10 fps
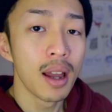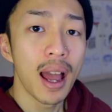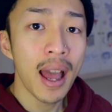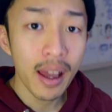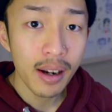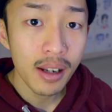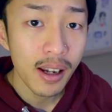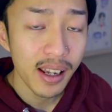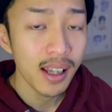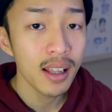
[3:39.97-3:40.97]
And
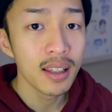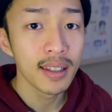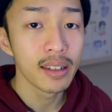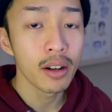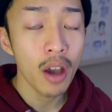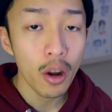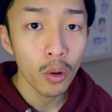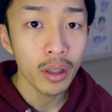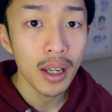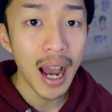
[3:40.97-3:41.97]
it's not
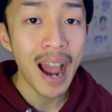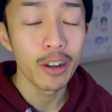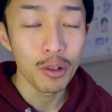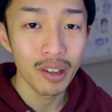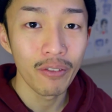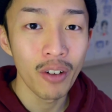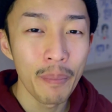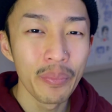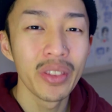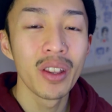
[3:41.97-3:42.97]
only, I use it
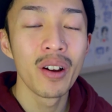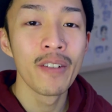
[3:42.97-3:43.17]
from